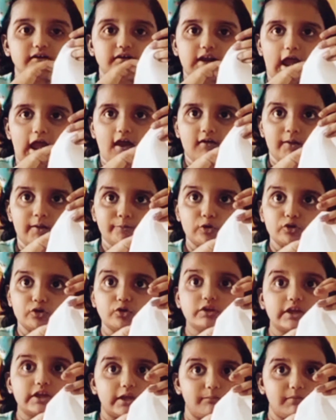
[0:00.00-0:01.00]
Now I'm
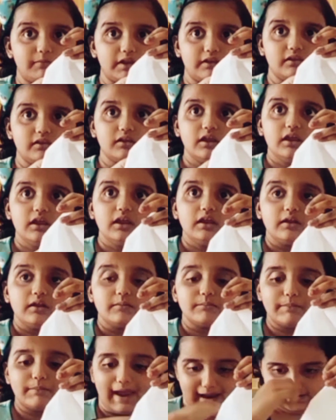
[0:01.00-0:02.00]
going to keep this
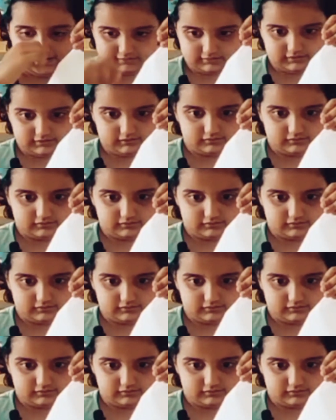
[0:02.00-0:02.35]
back.